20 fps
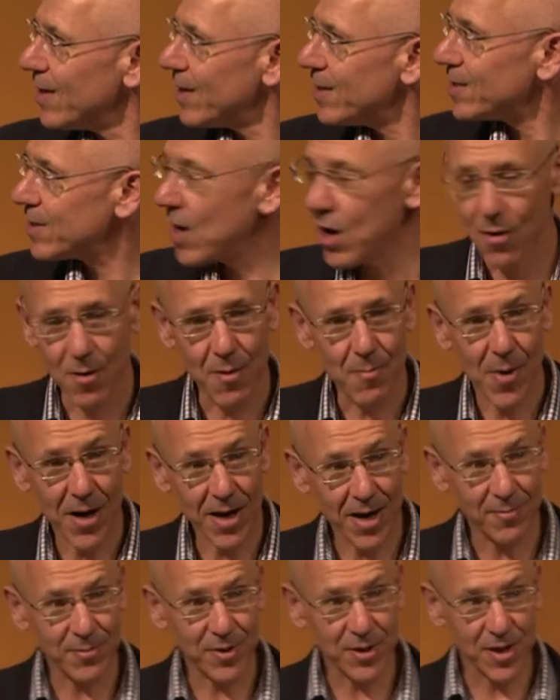so my
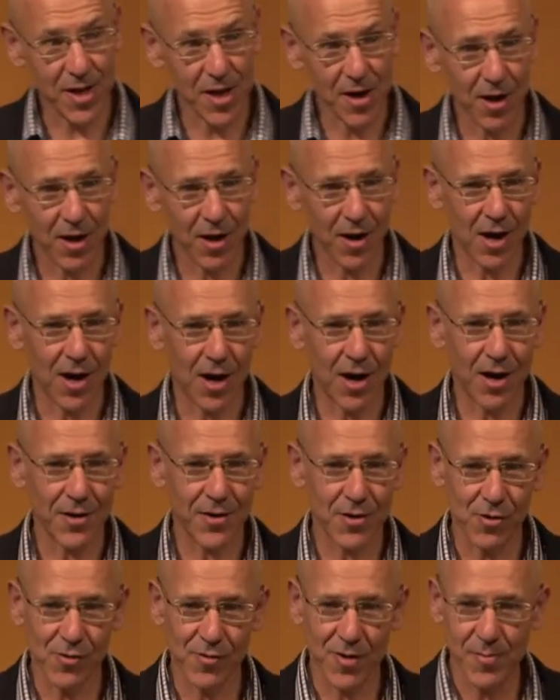name's Neil, uh,
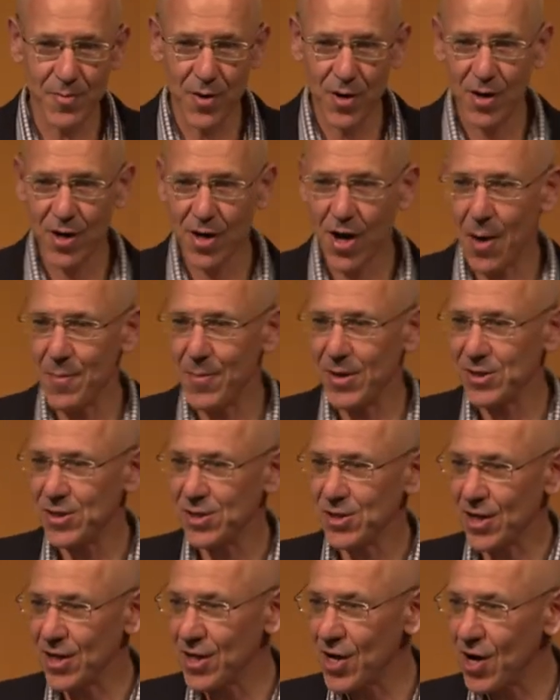Neil Greenberg. I'm a
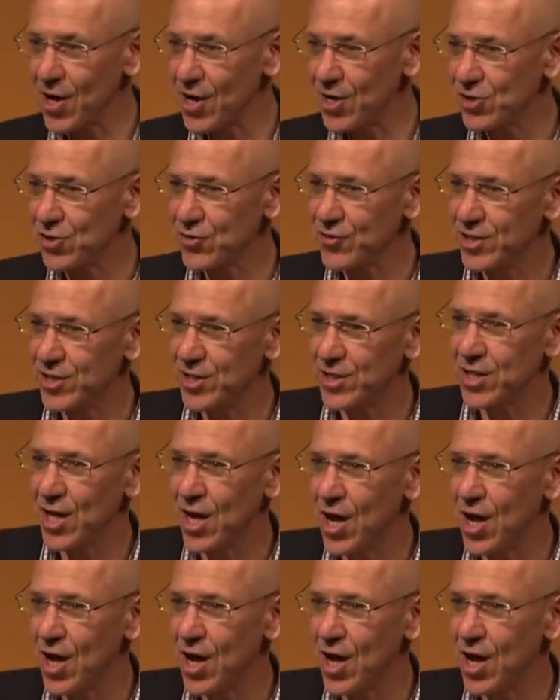psychiatrist.